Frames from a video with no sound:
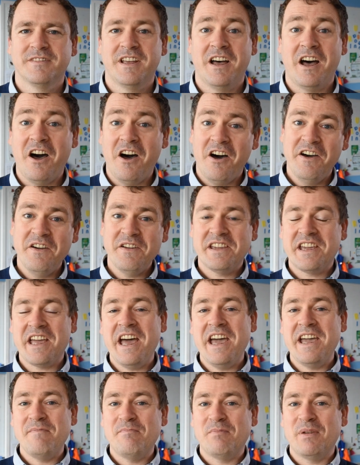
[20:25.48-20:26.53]

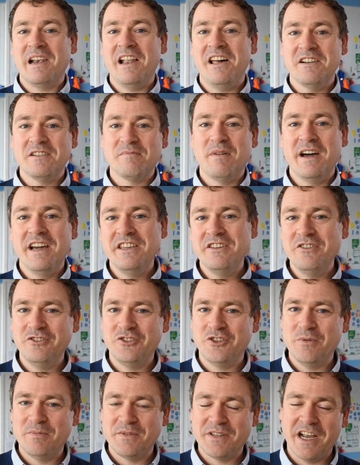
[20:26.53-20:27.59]
Okay, plug my
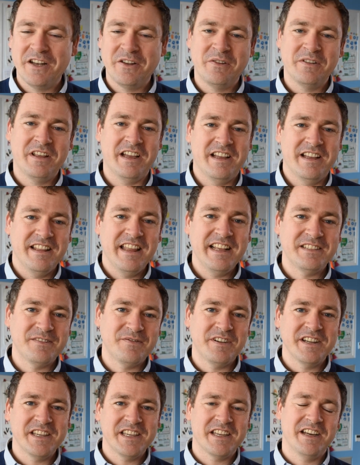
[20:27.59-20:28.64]
YouTube channel. That's
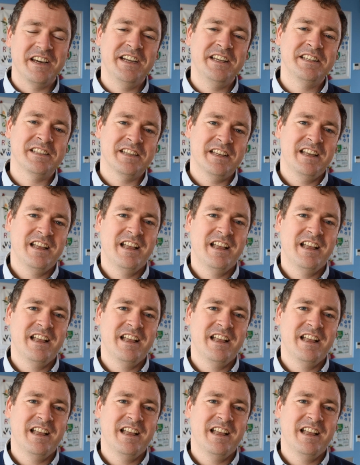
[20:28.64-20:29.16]
very kind.